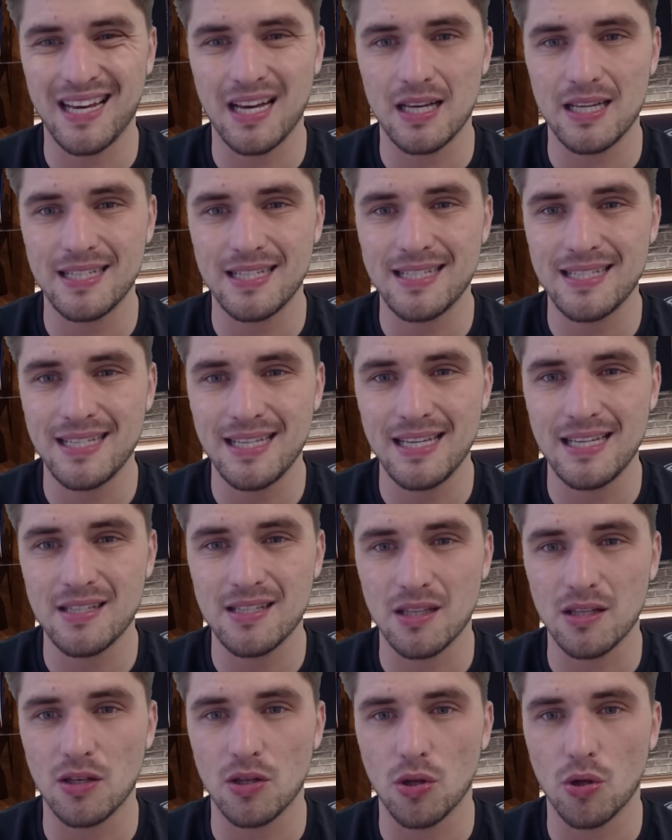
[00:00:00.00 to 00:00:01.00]
a
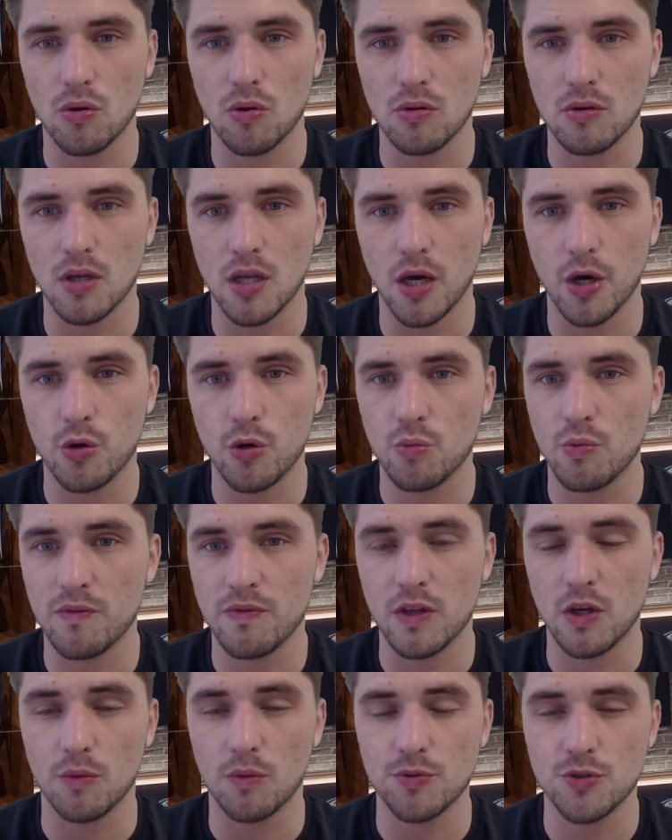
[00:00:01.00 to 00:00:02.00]
season-long loan
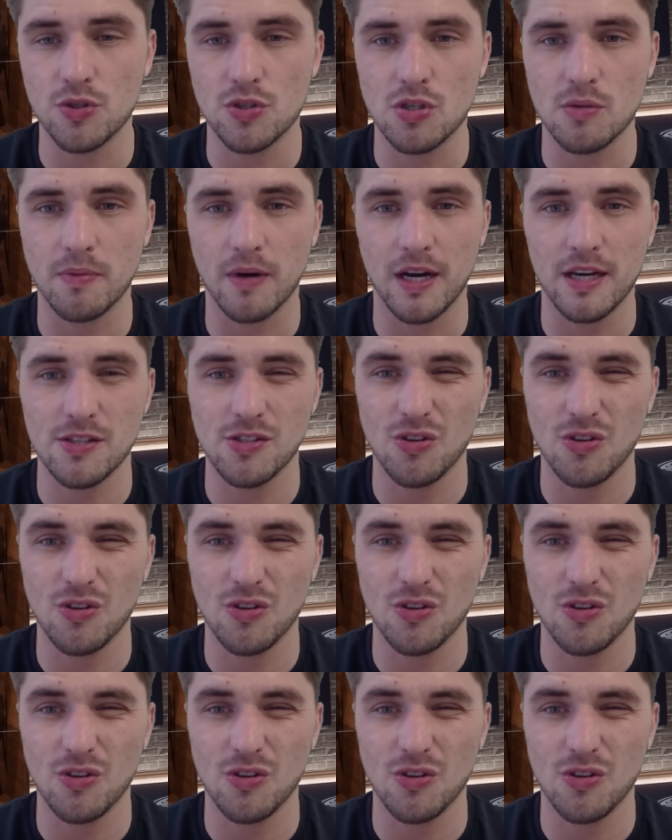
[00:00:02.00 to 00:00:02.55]
with the option to buy,